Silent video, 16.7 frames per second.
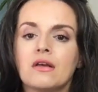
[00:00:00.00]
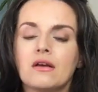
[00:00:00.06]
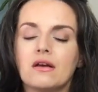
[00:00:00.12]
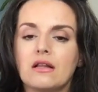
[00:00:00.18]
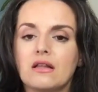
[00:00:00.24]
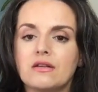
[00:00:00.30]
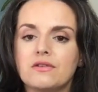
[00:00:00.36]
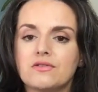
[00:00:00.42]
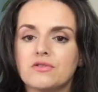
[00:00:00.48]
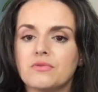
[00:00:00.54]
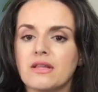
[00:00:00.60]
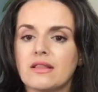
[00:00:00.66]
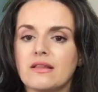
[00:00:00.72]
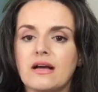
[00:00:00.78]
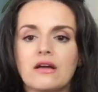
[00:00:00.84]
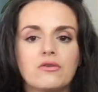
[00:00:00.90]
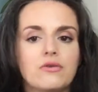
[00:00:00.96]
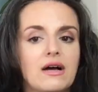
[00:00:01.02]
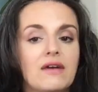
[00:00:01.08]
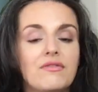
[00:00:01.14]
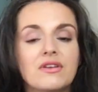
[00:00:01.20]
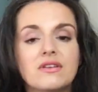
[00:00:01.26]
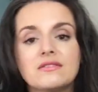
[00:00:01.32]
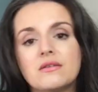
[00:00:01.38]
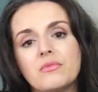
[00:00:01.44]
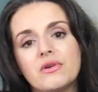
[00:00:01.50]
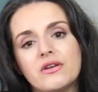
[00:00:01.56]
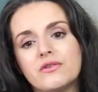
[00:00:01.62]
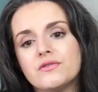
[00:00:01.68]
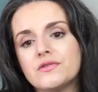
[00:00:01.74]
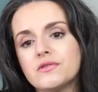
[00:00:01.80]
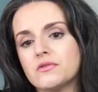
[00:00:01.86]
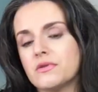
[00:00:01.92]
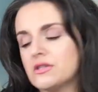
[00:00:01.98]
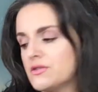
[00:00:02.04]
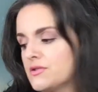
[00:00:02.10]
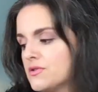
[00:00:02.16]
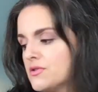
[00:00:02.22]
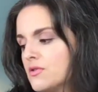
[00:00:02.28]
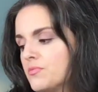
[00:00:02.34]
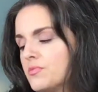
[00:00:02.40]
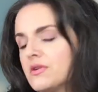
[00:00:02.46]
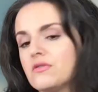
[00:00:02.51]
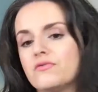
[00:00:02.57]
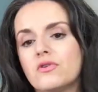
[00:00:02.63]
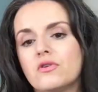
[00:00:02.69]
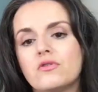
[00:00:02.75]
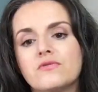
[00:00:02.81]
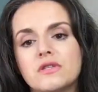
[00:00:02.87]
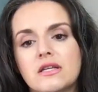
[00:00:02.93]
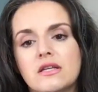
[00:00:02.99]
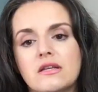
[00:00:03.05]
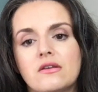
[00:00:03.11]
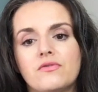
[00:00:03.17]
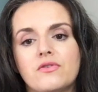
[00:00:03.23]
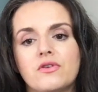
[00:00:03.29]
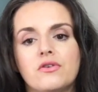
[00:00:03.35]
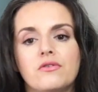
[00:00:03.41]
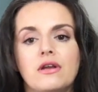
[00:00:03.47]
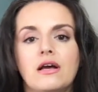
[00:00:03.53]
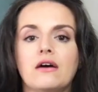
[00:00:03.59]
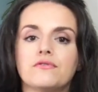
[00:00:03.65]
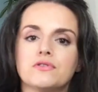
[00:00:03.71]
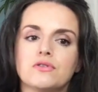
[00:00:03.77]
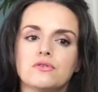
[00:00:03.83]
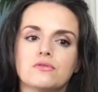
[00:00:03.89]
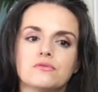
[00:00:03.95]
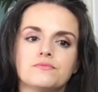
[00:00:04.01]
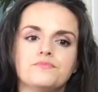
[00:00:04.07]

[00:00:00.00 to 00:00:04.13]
at least doing that, or having someone else do it. Just don't be involved in it if you don't have to.